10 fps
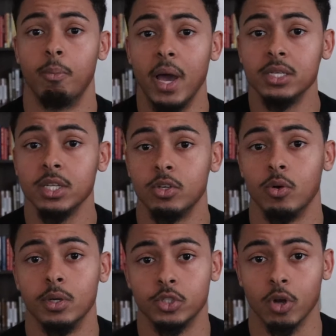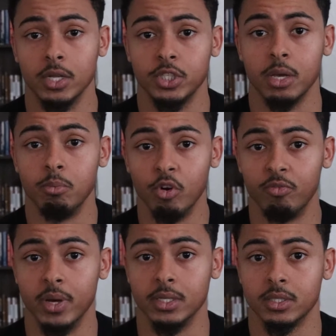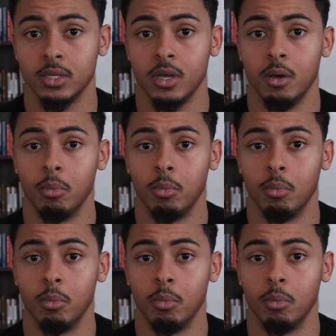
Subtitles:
basically doing stretching movements,